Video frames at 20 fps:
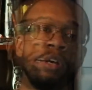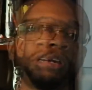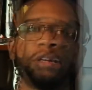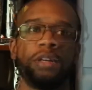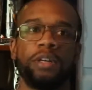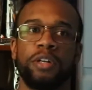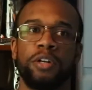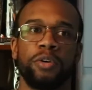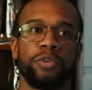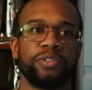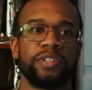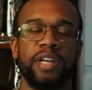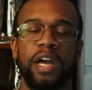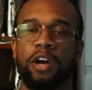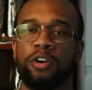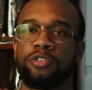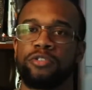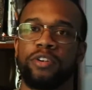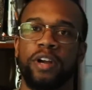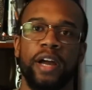
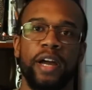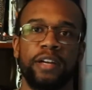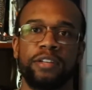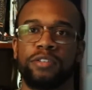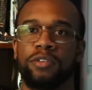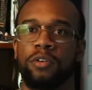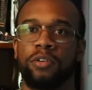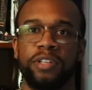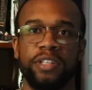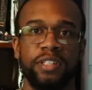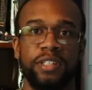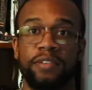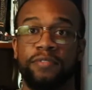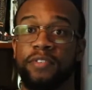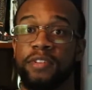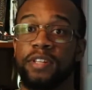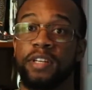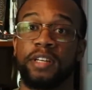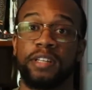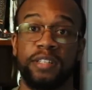soundtracks, all these
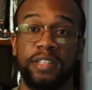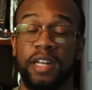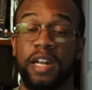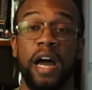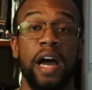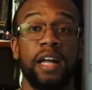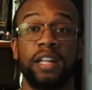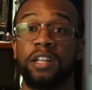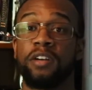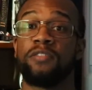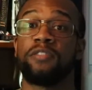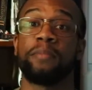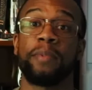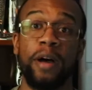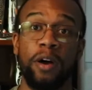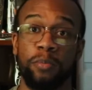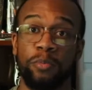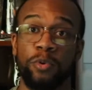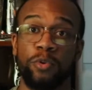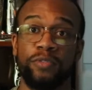different things that I love
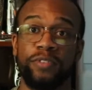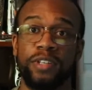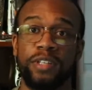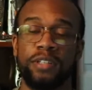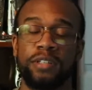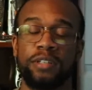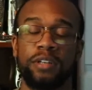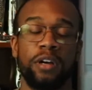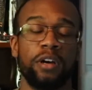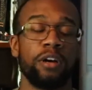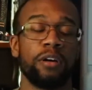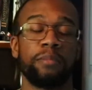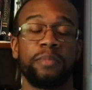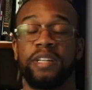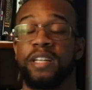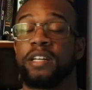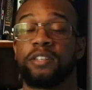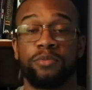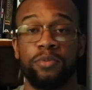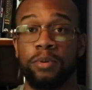about movies, and
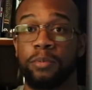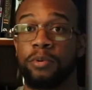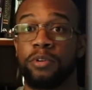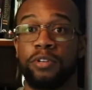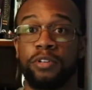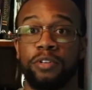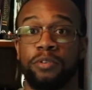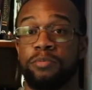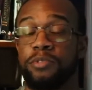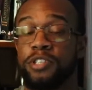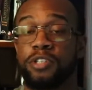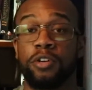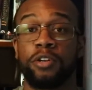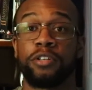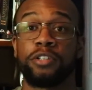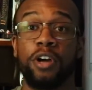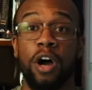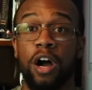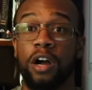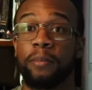that's what I'm going to do. I'm just going
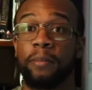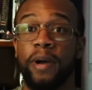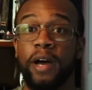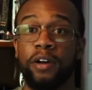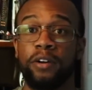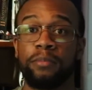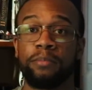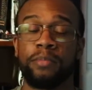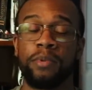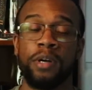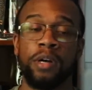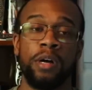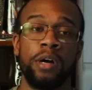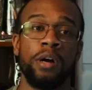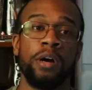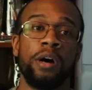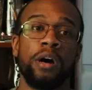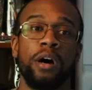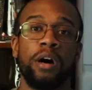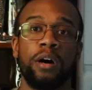to talk about them.
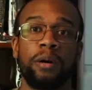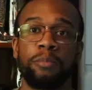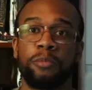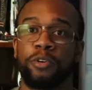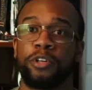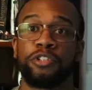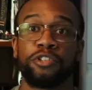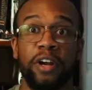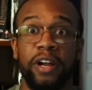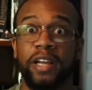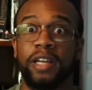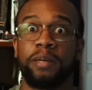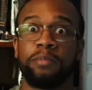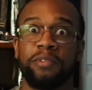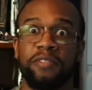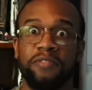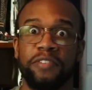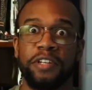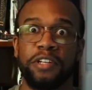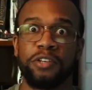I'm going to try and keep
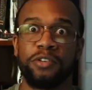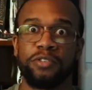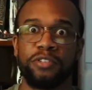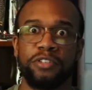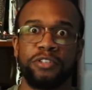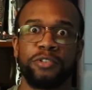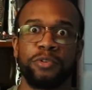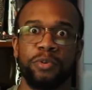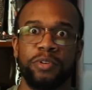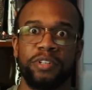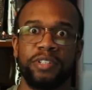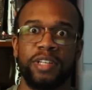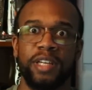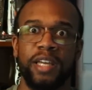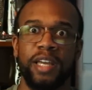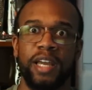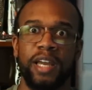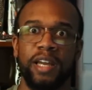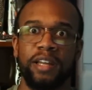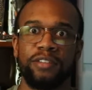the videos as short as I
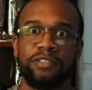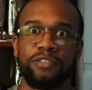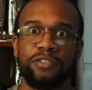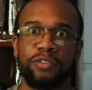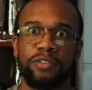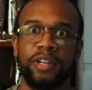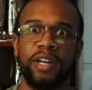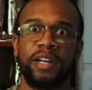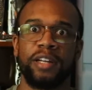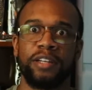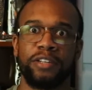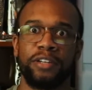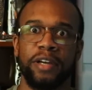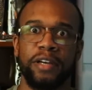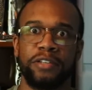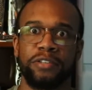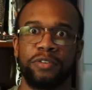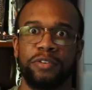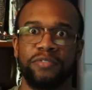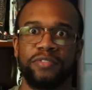can so that you
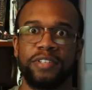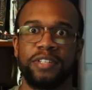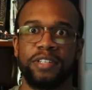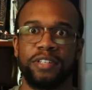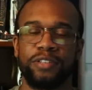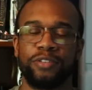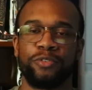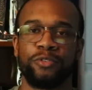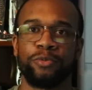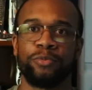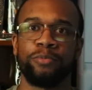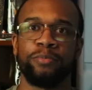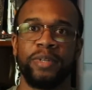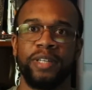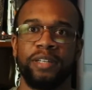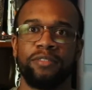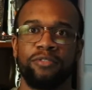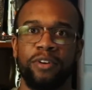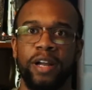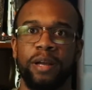guys don't have to sit through
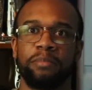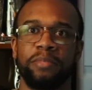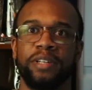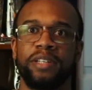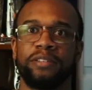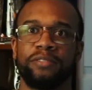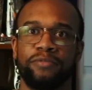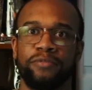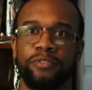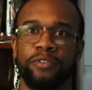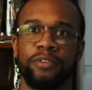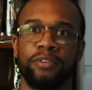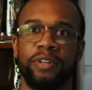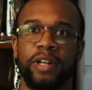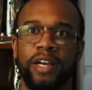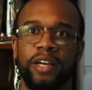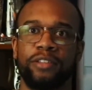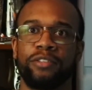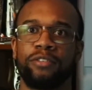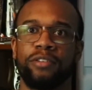me rambling for
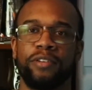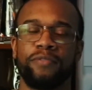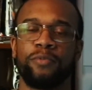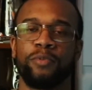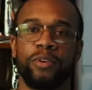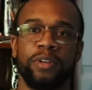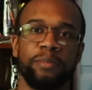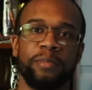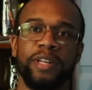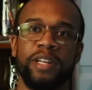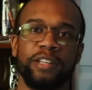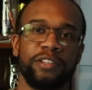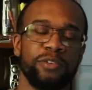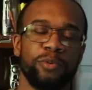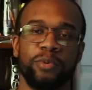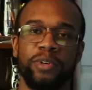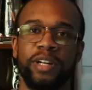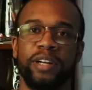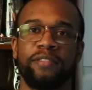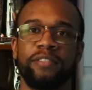like 30-40 minutes or
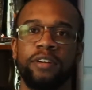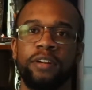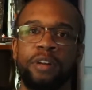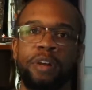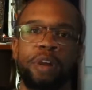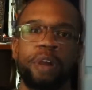whatever.